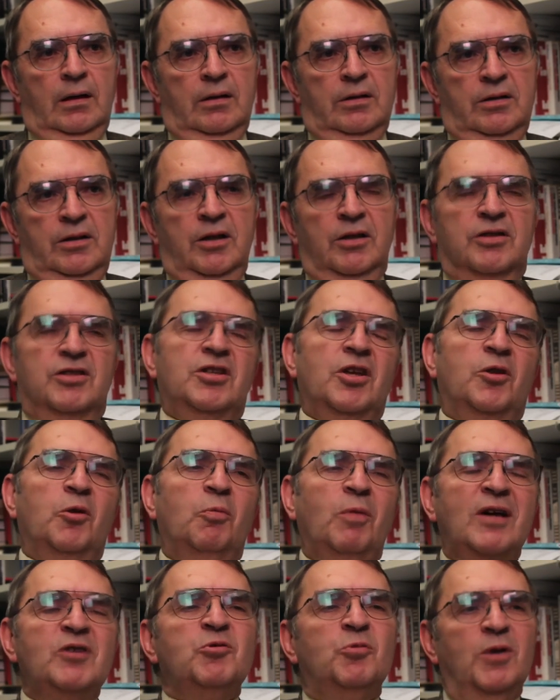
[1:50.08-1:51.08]
you know, so the
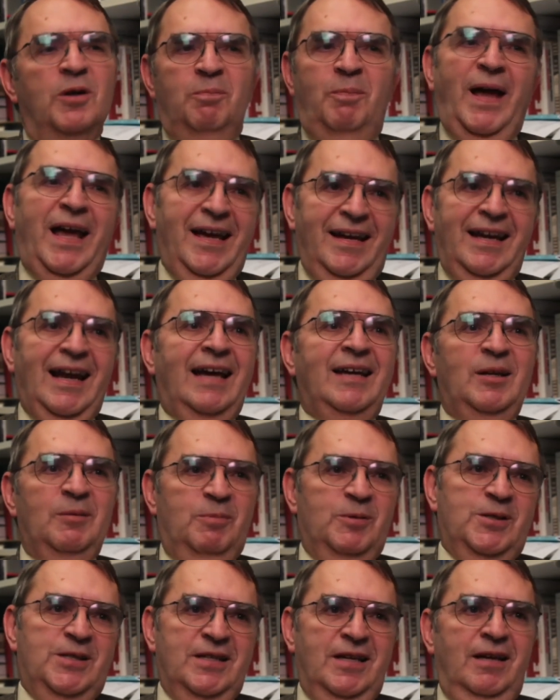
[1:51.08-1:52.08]
rich weren't paying
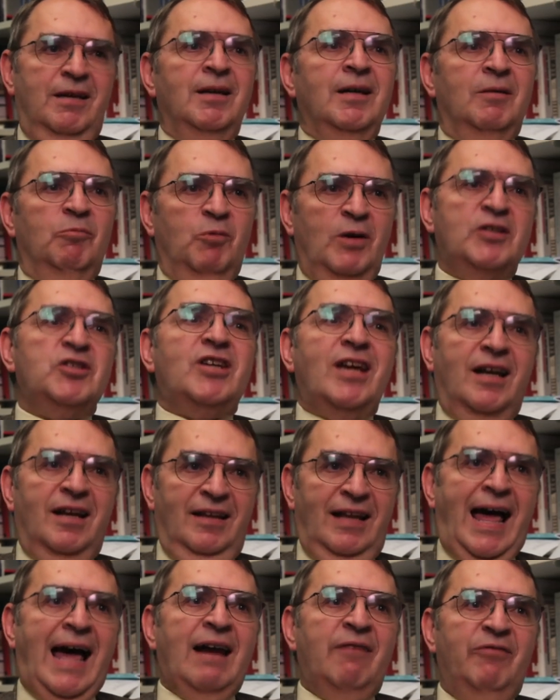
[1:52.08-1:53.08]
90%. Rich get a
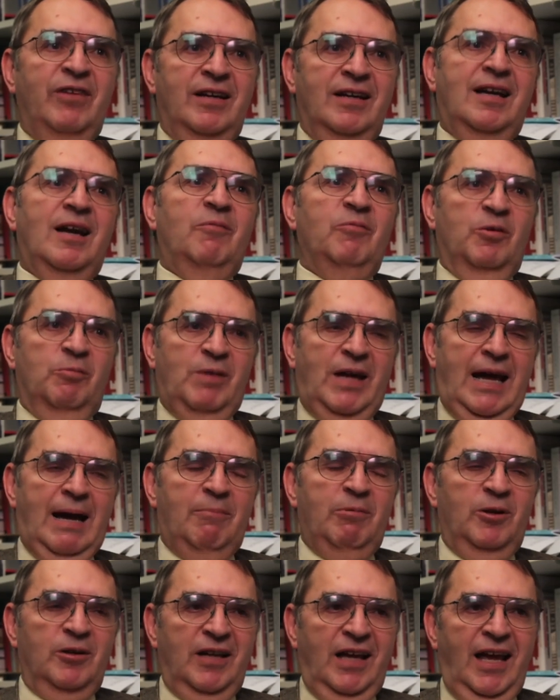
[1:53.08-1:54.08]
lot of income from
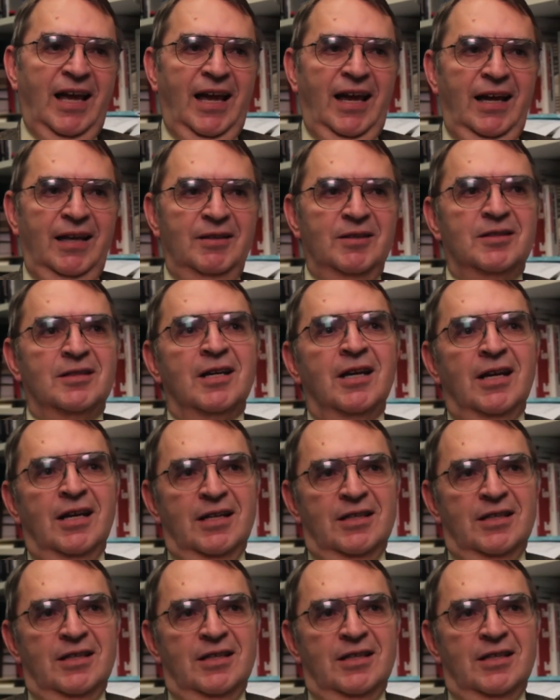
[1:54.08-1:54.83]
capital gains.